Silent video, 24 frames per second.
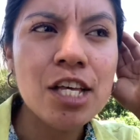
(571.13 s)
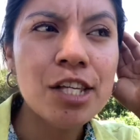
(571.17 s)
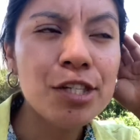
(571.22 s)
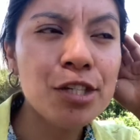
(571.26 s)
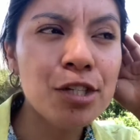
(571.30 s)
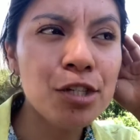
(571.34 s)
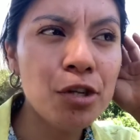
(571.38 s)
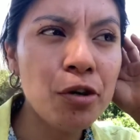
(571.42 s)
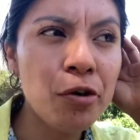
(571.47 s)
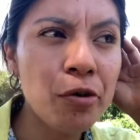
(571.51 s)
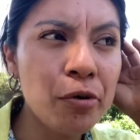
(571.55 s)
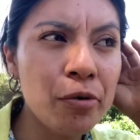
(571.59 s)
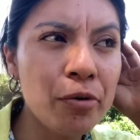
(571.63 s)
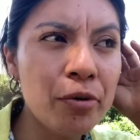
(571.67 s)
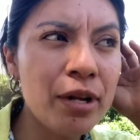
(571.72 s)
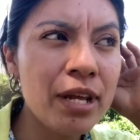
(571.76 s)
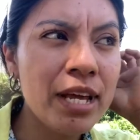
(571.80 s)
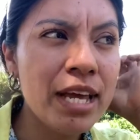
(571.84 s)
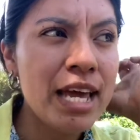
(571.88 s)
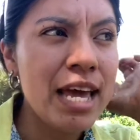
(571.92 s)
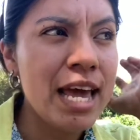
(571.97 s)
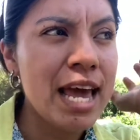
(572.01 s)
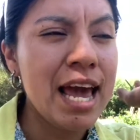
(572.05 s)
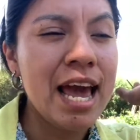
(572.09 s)
soon,
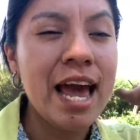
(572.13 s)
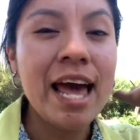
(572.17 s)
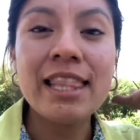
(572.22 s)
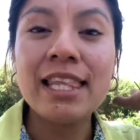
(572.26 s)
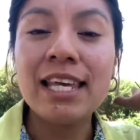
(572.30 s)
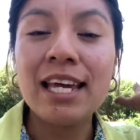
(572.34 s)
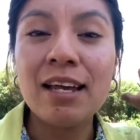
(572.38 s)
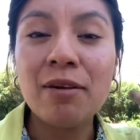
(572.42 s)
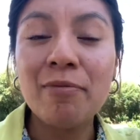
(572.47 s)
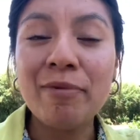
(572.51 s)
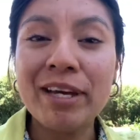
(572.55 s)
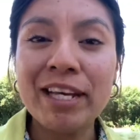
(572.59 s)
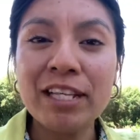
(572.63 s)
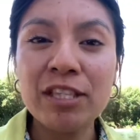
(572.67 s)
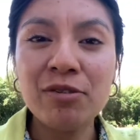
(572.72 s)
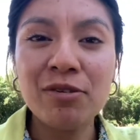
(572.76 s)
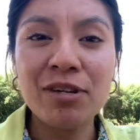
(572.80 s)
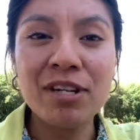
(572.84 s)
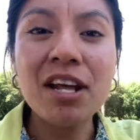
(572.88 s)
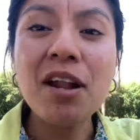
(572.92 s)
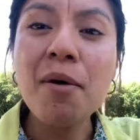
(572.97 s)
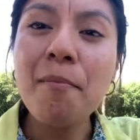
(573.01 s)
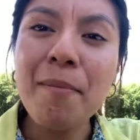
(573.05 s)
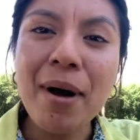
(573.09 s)
and then we can do
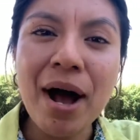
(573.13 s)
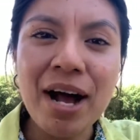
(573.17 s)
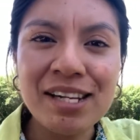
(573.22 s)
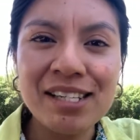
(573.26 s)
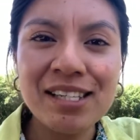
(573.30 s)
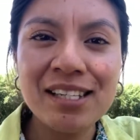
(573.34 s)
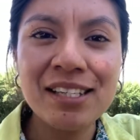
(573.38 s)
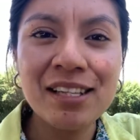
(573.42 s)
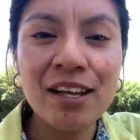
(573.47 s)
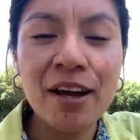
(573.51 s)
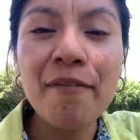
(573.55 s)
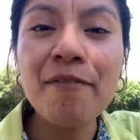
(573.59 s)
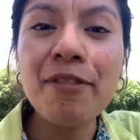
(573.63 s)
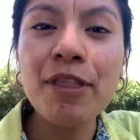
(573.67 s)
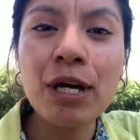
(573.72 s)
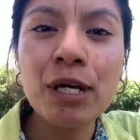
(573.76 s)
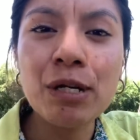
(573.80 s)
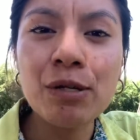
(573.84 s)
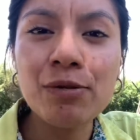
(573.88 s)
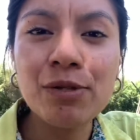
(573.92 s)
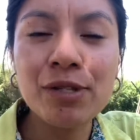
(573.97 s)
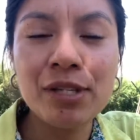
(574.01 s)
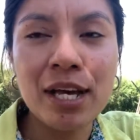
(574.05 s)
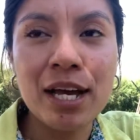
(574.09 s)
an unboxing of
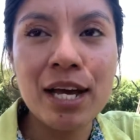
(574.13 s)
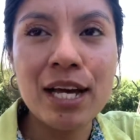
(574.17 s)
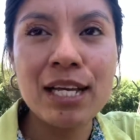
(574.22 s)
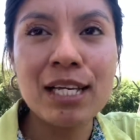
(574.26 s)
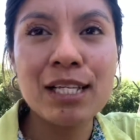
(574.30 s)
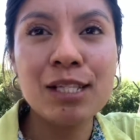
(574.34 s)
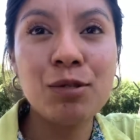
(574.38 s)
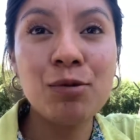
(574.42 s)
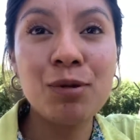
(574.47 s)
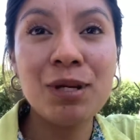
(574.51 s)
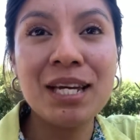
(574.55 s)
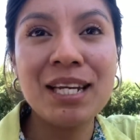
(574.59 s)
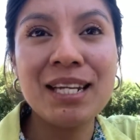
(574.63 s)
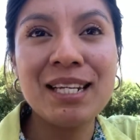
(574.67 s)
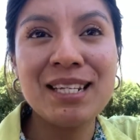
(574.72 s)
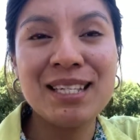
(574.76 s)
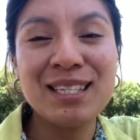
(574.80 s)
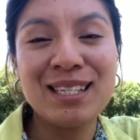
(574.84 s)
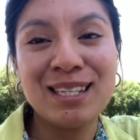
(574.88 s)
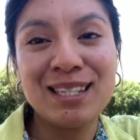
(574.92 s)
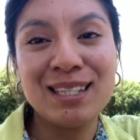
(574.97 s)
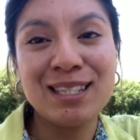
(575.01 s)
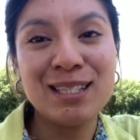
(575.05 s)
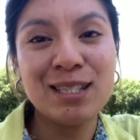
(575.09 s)
those zucchini
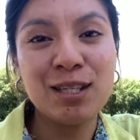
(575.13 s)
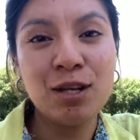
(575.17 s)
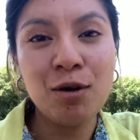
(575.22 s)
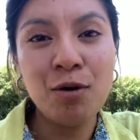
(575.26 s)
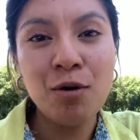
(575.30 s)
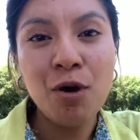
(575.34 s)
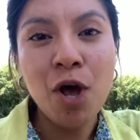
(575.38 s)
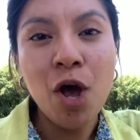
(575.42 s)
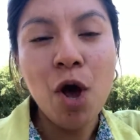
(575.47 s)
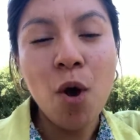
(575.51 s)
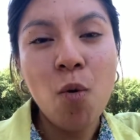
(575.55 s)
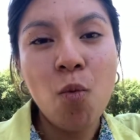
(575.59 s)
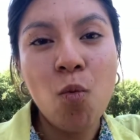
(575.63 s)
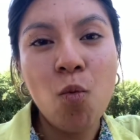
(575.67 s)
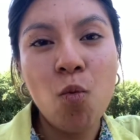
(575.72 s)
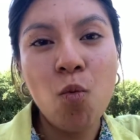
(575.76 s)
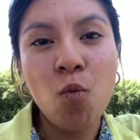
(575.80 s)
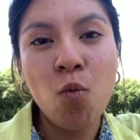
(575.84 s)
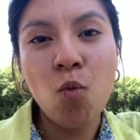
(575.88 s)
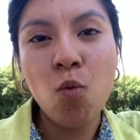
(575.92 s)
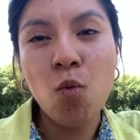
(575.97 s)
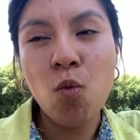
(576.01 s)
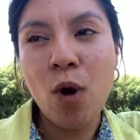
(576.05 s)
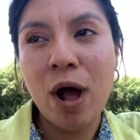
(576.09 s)
seeds. So
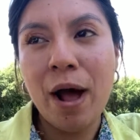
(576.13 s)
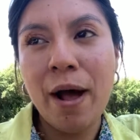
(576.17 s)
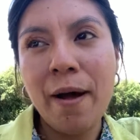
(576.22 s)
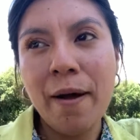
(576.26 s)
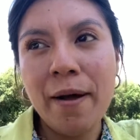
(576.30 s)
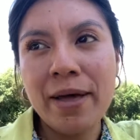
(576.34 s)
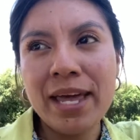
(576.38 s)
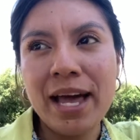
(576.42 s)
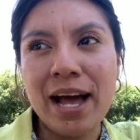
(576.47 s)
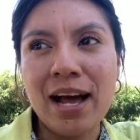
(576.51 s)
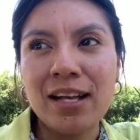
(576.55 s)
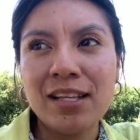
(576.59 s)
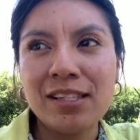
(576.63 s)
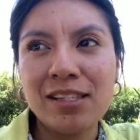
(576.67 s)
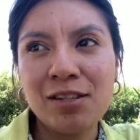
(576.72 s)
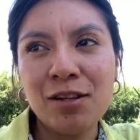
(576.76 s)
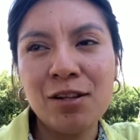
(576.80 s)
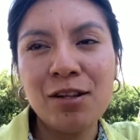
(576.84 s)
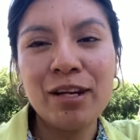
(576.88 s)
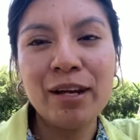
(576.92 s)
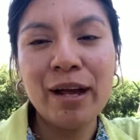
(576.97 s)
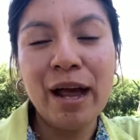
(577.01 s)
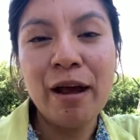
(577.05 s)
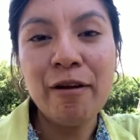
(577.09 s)
yeah, so
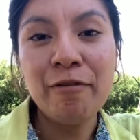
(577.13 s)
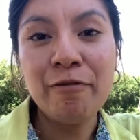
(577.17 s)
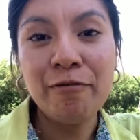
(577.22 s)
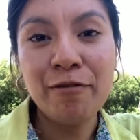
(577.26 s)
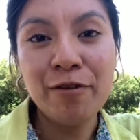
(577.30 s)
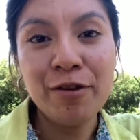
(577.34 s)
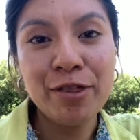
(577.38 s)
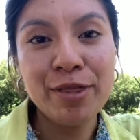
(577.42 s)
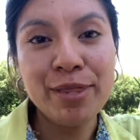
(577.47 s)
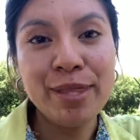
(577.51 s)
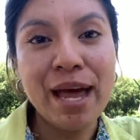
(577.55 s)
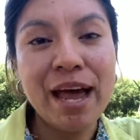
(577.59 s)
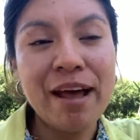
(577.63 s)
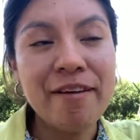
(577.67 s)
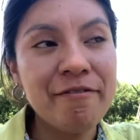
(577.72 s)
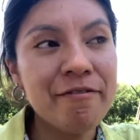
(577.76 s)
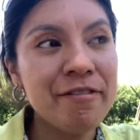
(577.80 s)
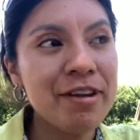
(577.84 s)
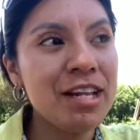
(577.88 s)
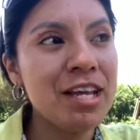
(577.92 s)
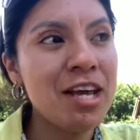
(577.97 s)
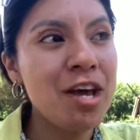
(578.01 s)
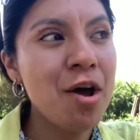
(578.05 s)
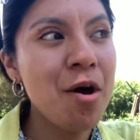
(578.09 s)
look out for that
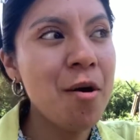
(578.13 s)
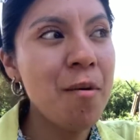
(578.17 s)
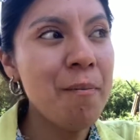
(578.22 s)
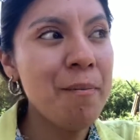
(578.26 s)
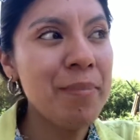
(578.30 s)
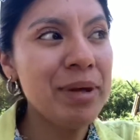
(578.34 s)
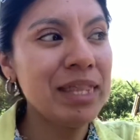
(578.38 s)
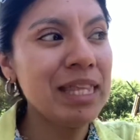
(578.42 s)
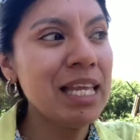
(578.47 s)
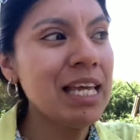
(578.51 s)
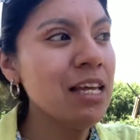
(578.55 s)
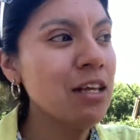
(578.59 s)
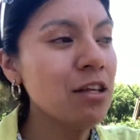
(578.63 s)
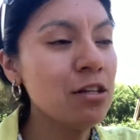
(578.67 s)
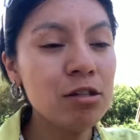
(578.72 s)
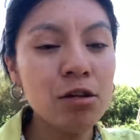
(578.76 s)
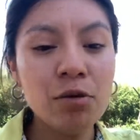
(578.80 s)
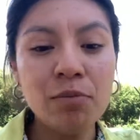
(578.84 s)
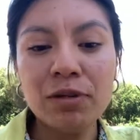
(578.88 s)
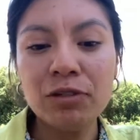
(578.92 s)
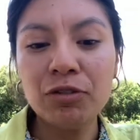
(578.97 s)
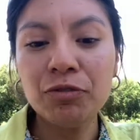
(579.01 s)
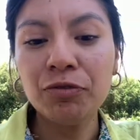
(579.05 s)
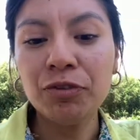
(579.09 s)
video. But thank you
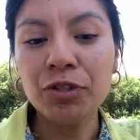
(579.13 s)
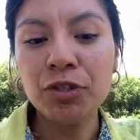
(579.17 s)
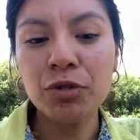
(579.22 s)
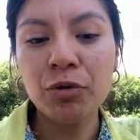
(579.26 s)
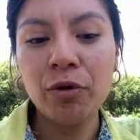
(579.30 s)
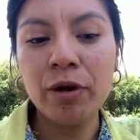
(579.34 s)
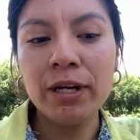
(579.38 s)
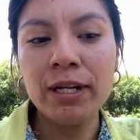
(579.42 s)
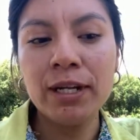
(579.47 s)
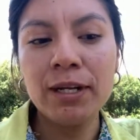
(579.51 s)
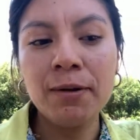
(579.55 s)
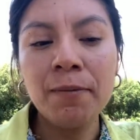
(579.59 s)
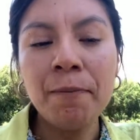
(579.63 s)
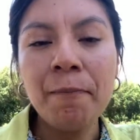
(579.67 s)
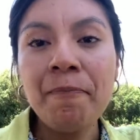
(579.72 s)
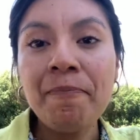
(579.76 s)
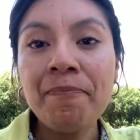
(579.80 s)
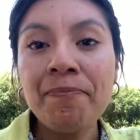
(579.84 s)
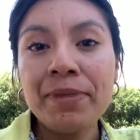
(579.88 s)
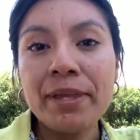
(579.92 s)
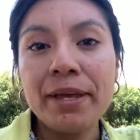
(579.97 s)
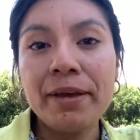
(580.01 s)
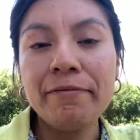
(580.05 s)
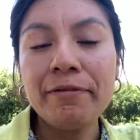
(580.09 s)
so much for joining.
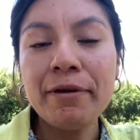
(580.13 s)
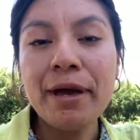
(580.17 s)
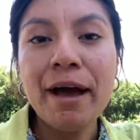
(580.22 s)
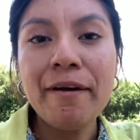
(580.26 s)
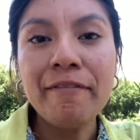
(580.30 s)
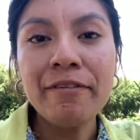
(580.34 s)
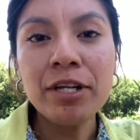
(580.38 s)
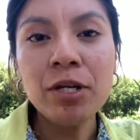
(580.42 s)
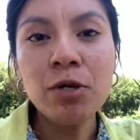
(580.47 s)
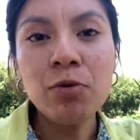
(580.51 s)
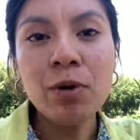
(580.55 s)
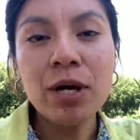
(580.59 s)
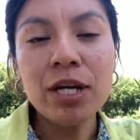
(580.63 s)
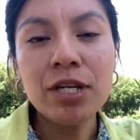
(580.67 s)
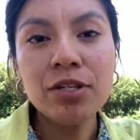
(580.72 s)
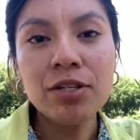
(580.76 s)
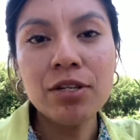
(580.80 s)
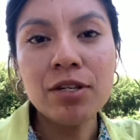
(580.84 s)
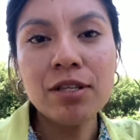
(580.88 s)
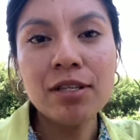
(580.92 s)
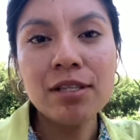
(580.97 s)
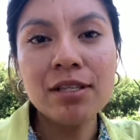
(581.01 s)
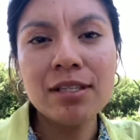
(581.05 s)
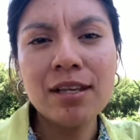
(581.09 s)
If you have any
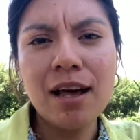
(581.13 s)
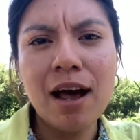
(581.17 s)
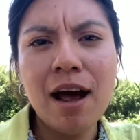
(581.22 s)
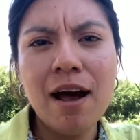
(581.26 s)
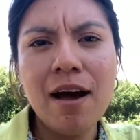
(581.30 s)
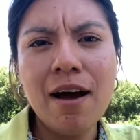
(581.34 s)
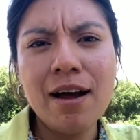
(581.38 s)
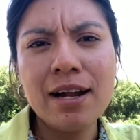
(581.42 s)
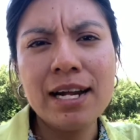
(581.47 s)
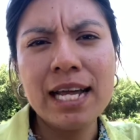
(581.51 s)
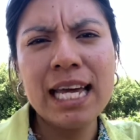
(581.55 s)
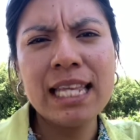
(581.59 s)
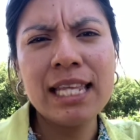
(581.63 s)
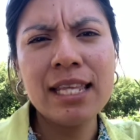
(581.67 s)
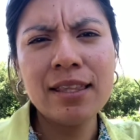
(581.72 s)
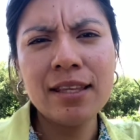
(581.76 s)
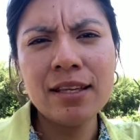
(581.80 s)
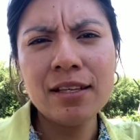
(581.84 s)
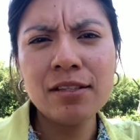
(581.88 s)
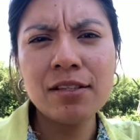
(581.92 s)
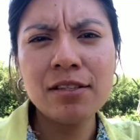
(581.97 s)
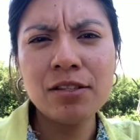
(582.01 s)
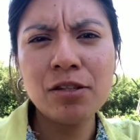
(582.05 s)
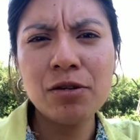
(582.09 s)
questions on
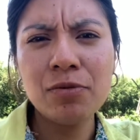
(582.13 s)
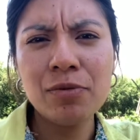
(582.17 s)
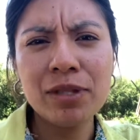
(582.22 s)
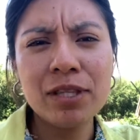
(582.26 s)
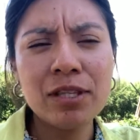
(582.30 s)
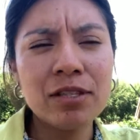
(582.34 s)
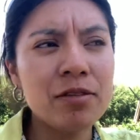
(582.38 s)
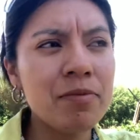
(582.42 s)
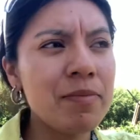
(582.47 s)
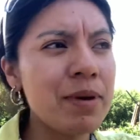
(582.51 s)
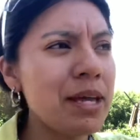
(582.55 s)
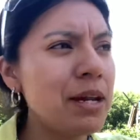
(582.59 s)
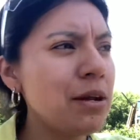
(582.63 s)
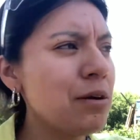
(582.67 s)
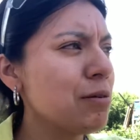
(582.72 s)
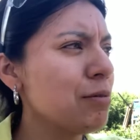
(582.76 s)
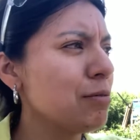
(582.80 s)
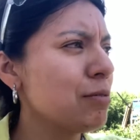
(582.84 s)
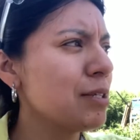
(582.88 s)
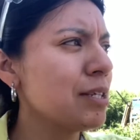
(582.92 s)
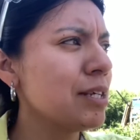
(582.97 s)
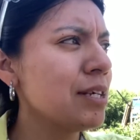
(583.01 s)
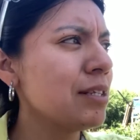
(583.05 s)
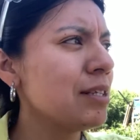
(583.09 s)
anything to do with the tomato
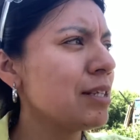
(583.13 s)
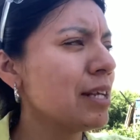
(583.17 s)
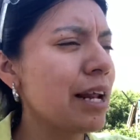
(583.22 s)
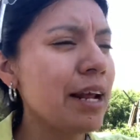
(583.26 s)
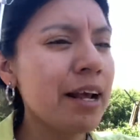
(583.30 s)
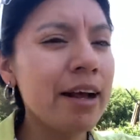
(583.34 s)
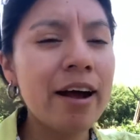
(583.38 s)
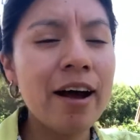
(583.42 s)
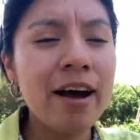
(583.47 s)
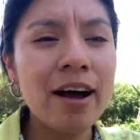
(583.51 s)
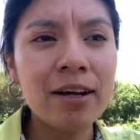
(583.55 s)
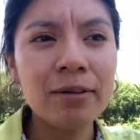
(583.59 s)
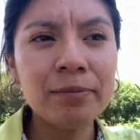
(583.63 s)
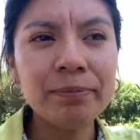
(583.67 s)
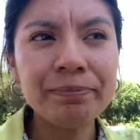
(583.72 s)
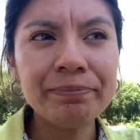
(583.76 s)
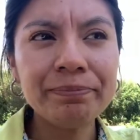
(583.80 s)
seeds that I got,